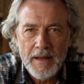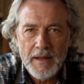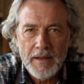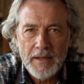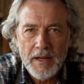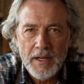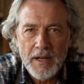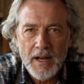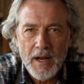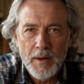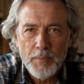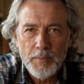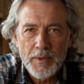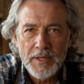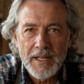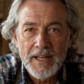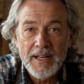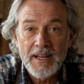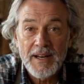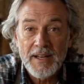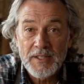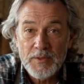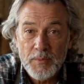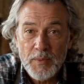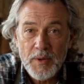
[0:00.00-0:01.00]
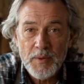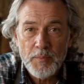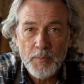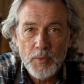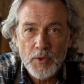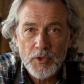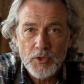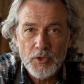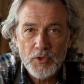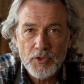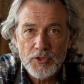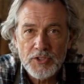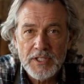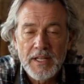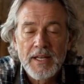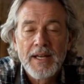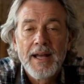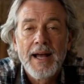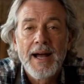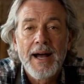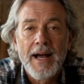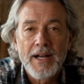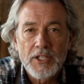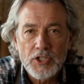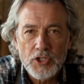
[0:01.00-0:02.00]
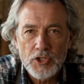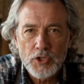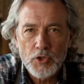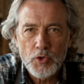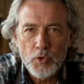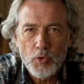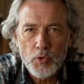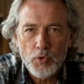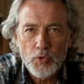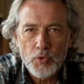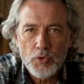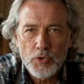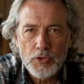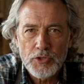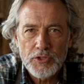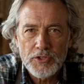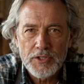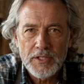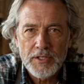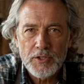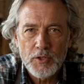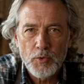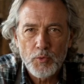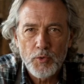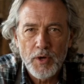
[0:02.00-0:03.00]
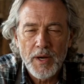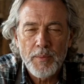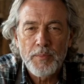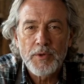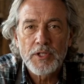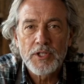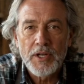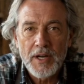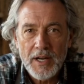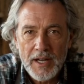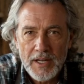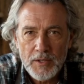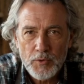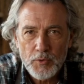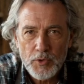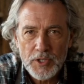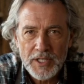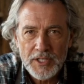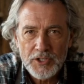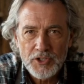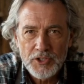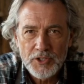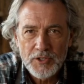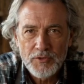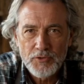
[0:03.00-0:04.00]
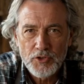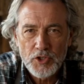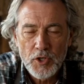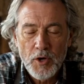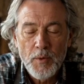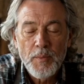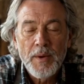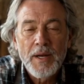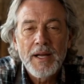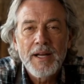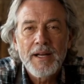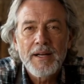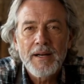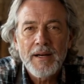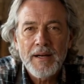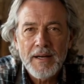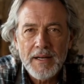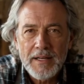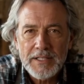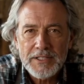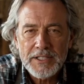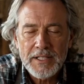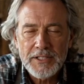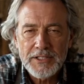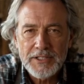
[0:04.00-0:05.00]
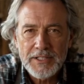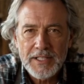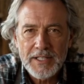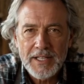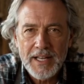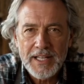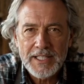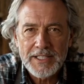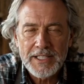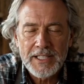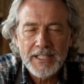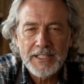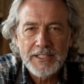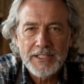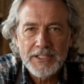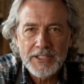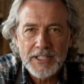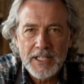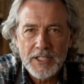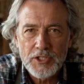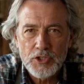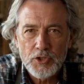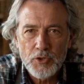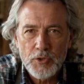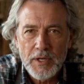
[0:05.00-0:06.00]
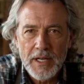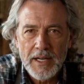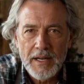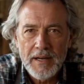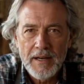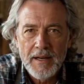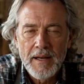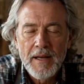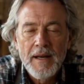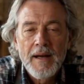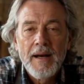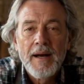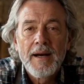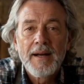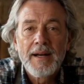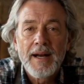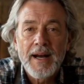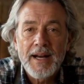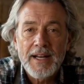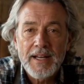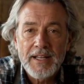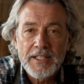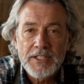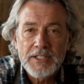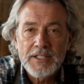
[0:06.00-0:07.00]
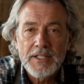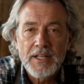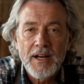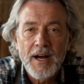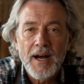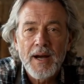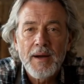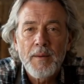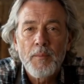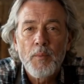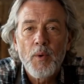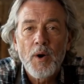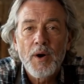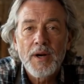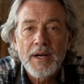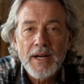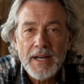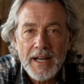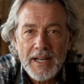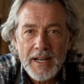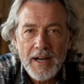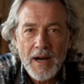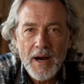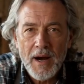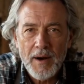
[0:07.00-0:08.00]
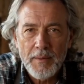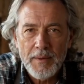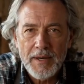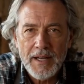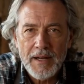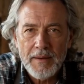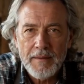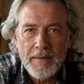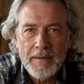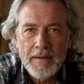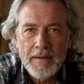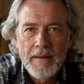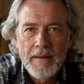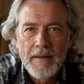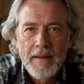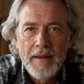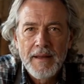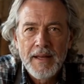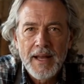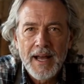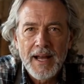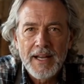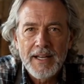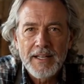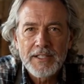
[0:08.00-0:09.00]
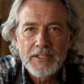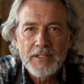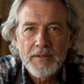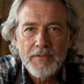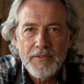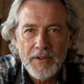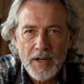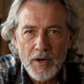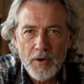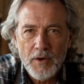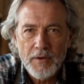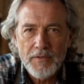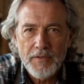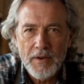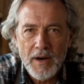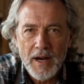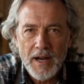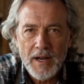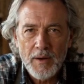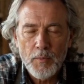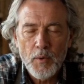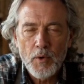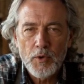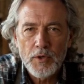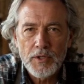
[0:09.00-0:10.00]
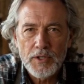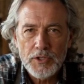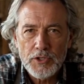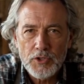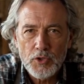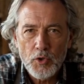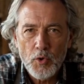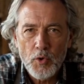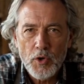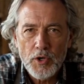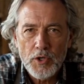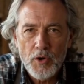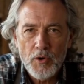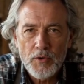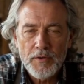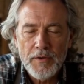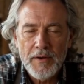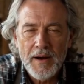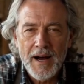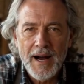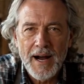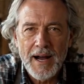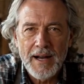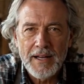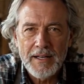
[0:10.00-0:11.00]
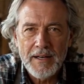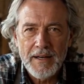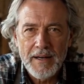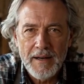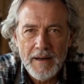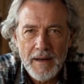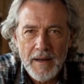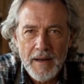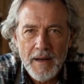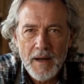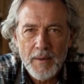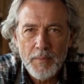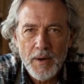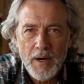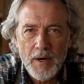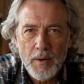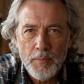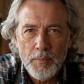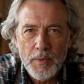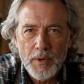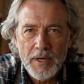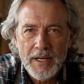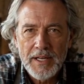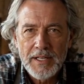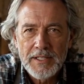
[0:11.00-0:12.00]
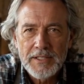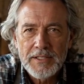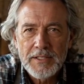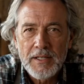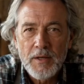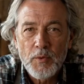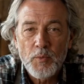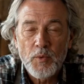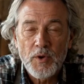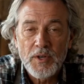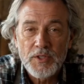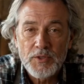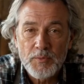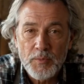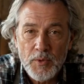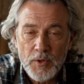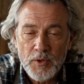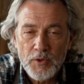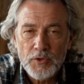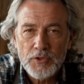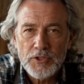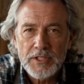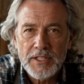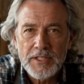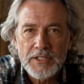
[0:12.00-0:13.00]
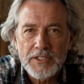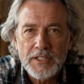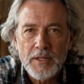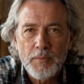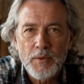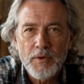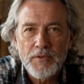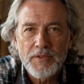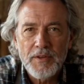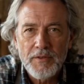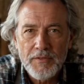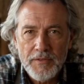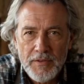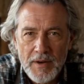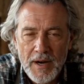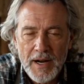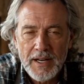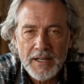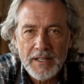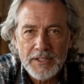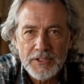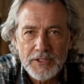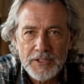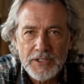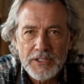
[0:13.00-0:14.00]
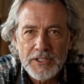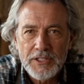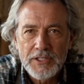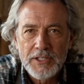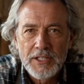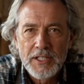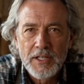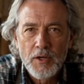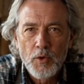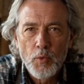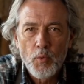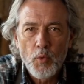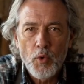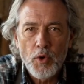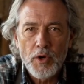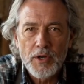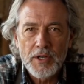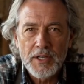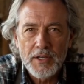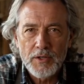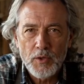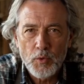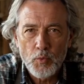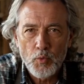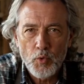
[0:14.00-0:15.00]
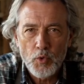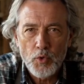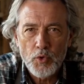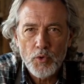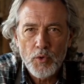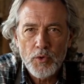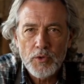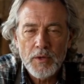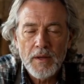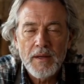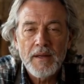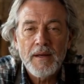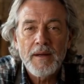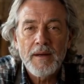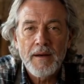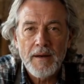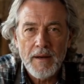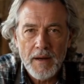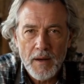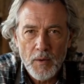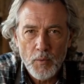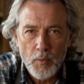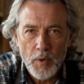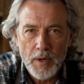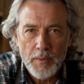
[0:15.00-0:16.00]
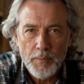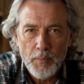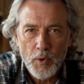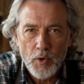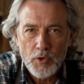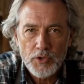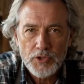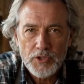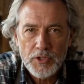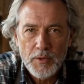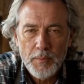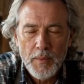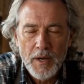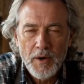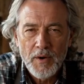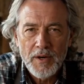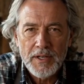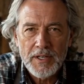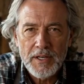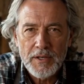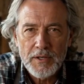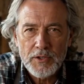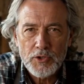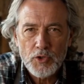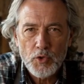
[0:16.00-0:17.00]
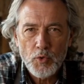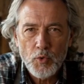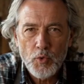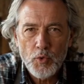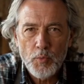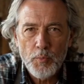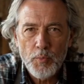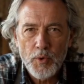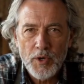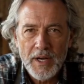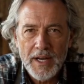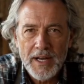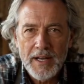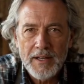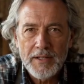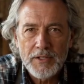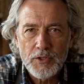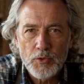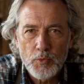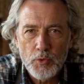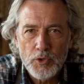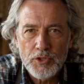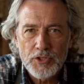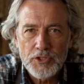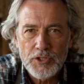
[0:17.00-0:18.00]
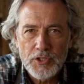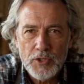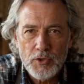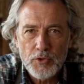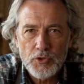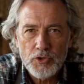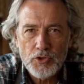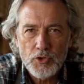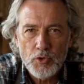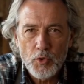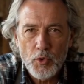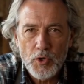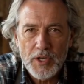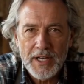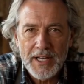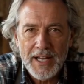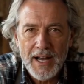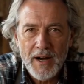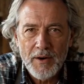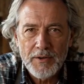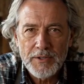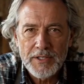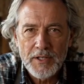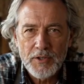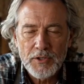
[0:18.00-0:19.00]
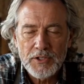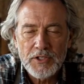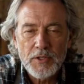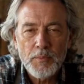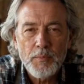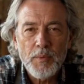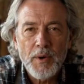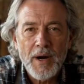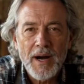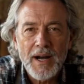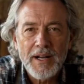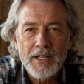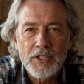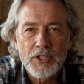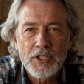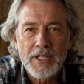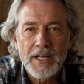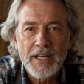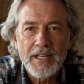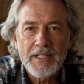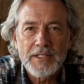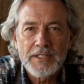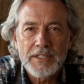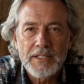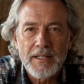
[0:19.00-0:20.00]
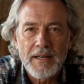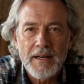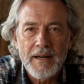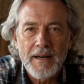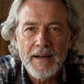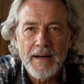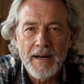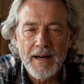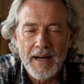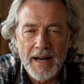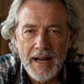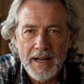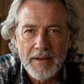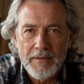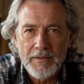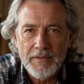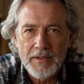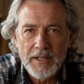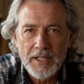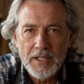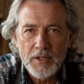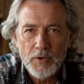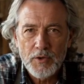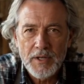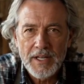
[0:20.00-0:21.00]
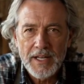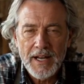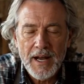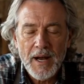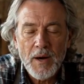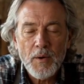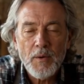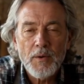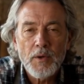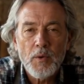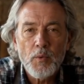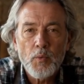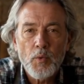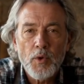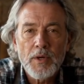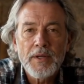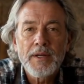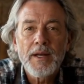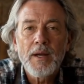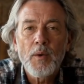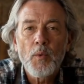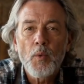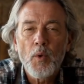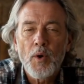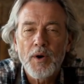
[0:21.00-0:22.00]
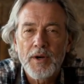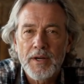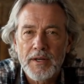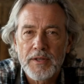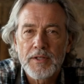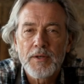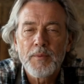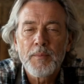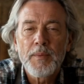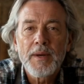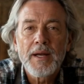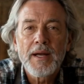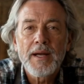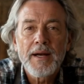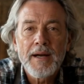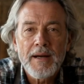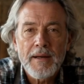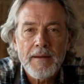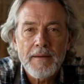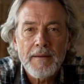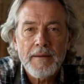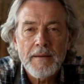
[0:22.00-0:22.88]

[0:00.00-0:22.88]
The company has been producing edge tools in the Remscheid region of Germany since the 19th century. That is not marketing copy. That is a verifiable historical fact about a place that was producing some of the finest steel work in the world when most American tool brands were still sorting out their supply chains and figuring out what they wanted to be.